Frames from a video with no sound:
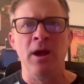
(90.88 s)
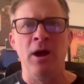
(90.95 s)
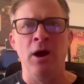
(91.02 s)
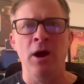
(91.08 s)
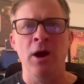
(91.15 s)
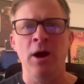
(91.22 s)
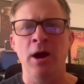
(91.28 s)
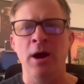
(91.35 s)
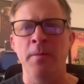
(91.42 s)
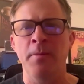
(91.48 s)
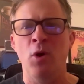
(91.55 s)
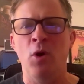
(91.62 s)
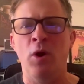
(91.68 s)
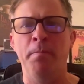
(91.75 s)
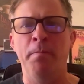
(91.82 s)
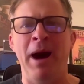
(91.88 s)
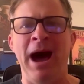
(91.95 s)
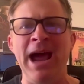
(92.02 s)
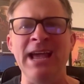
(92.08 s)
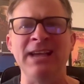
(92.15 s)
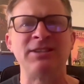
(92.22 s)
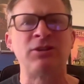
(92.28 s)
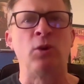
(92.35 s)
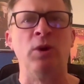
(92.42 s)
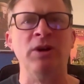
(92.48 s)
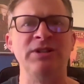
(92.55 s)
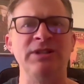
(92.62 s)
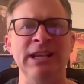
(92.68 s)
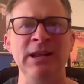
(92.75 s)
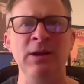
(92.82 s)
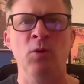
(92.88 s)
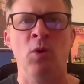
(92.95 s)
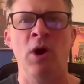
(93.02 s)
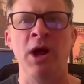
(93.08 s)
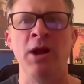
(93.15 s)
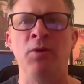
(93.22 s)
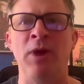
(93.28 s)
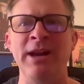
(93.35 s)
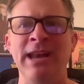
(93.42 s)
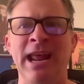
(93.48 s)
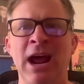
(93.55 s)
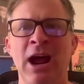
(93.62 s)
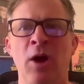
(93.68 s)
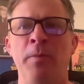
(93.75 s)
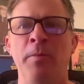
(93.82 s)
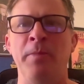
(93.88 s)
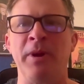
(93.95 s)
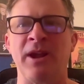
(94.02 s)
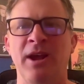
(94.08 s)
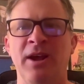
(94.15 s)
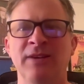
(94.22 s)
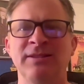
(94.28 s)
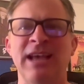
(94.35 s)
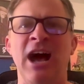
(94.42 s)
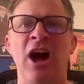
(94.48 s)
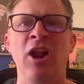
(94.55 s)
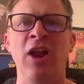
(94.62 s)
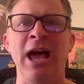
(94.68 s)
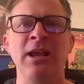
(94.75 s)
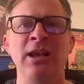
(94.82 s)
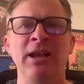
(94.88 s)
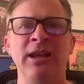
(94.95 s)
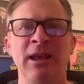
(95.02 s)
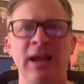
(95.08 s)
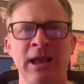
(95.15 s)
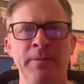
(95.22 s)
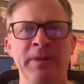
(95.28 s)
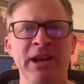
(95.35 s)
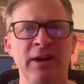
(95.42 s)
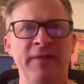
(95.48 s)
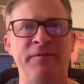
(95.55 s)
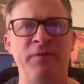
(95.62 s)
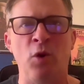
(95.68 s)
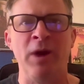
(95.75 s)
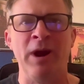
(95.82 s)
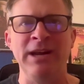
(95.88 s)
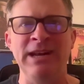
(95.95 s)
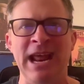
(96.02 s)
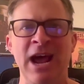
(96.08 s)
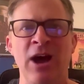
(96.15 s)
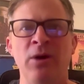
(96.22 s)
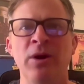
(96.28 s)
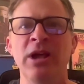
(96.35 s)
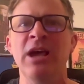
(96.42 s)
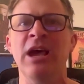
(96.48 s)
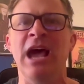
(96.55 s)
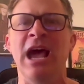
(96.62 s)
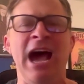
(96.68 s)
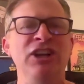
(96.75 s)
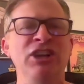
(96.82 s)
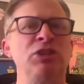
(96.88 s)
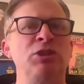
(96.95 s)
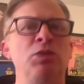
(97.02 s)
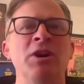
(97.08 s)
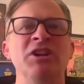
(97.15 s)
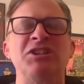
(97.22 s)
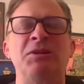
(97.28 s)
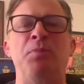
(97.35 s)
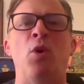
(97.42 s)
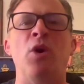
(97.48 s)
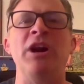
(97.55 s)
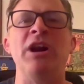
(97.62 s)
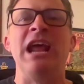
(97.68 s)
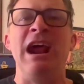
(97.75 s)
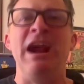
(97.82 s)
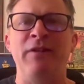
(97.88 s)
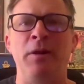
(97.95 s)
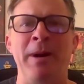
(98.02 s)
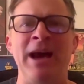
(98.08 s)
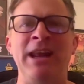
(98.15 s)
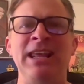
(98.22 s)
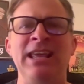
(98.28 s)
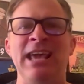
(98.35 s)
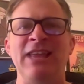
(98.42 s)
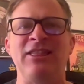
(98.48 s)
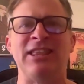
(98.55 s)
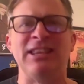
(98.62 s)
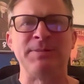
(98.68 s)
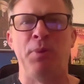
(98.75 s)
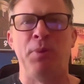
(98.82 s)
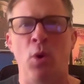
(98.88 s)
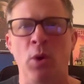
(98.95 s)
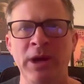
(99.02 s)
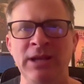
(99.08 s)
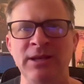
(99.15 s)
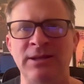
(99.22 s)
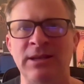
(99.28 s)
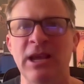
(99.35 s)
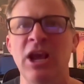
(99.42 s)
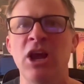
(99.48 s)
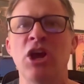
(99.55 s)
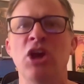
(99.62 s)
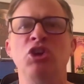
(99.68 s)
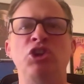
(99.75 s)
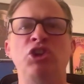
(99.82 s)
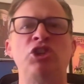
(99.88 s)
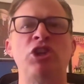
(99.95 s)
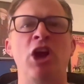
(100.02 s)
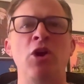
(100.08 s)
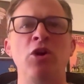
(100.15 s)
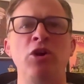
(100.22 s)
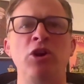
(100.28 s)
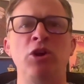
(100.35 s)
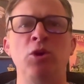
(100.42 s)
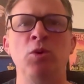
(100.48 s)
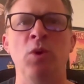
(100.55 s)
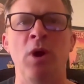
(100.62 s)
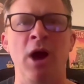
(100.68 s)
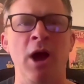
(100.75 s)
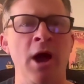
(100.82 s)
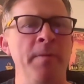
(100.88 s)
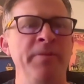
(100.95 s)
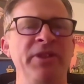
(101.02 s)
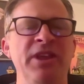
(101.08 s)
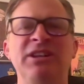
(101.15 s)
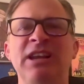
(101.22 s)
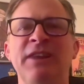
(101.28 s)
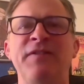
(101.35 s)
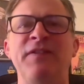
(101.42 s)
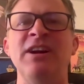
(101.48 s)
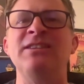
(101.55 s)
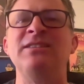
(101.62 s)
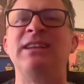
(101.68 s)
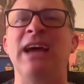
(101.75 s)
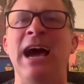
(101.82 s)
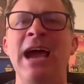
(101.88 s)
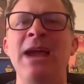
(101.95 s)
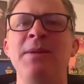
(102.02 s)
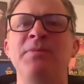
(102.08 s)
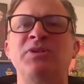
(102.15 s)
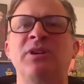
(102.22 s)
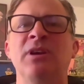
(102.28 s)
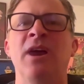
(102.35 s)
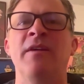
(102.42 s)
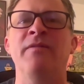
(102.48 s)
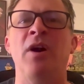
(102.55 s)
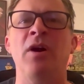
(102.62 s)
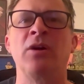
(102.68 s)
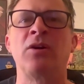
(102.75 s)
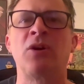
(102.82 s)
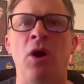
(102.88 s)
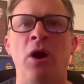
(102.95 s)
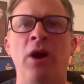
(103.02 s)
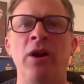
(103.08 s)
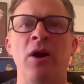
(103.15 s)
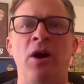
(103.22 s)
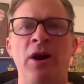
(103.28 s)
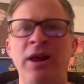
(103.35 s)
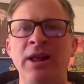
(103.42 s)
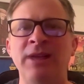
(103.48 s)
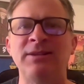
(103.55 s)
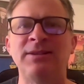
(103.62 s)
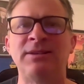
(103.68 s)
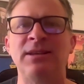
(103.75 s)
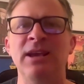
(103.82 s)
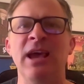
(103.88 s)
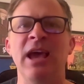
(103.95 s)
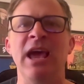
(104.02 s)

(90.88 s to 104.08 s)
or bias towards anyone right now, because all I am here for right now, I just want to support everybody at this point, show you the different types of card artists,